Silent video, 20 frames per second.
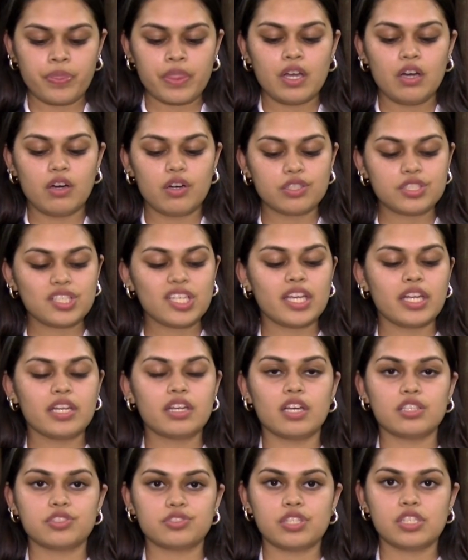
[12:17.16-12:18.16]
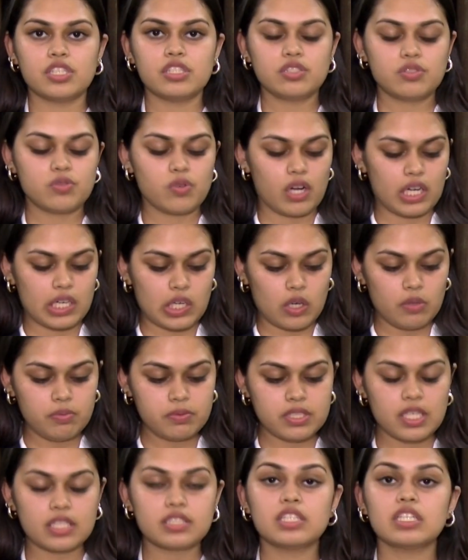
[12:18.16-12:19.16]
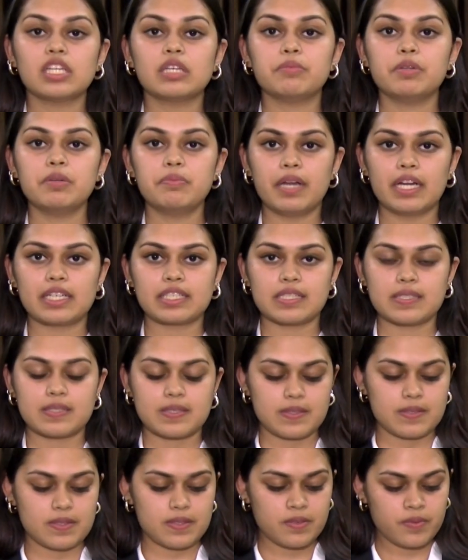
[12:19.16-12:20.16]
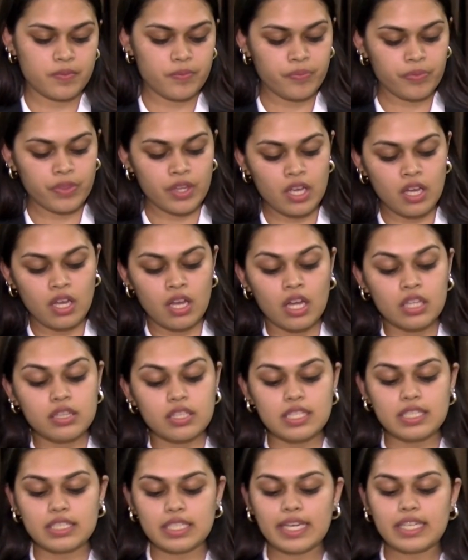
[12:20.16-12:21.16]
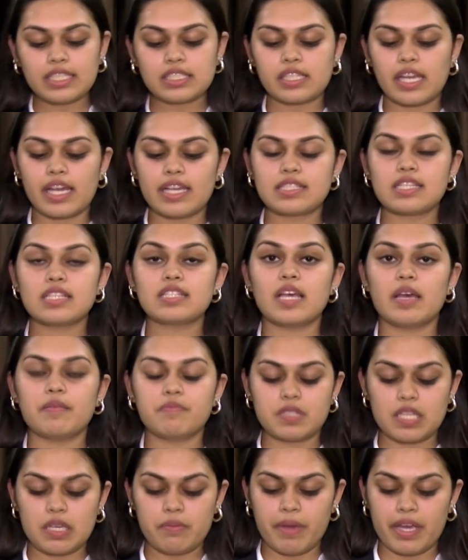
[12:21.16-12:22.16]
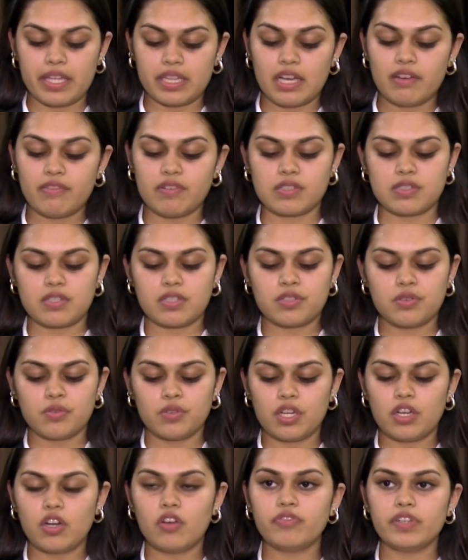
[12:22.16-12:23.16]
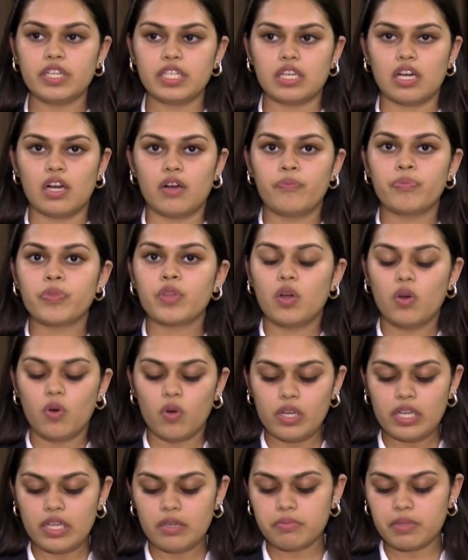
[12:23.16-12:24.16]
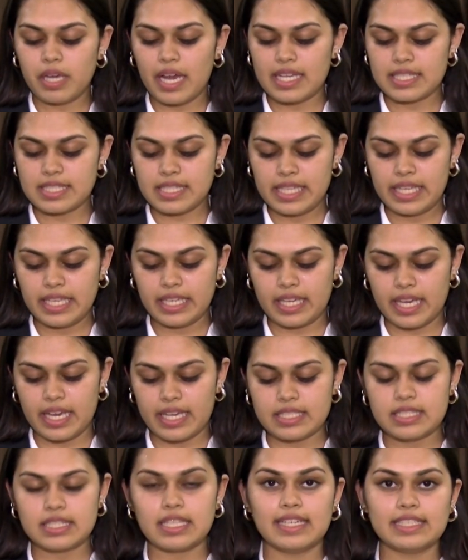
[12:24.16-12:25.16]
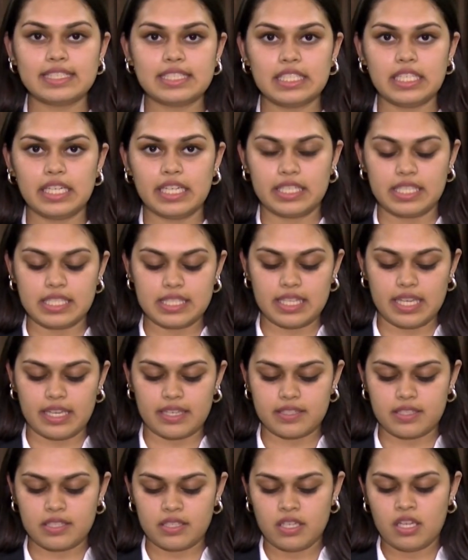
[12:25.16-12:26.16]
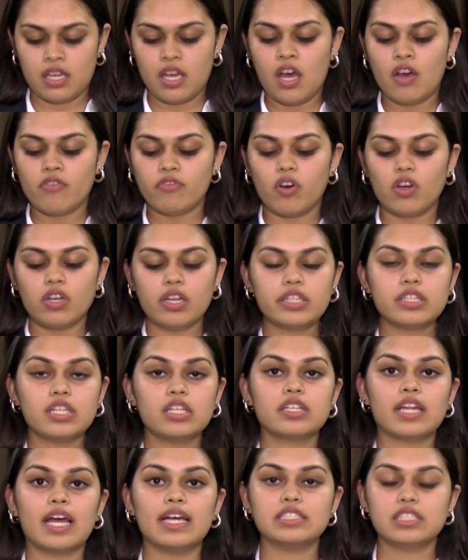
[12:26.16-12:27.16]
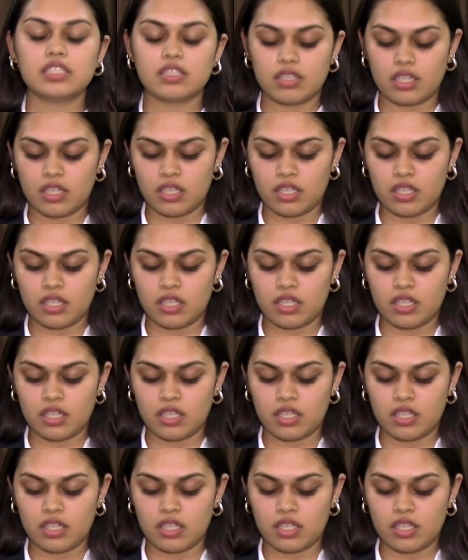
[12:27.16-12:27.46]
urging industries to adopt sustainable practices. The next case is MC Mehta versus Union of India, Oleum Gas Leak Case, 1986. Following the tragic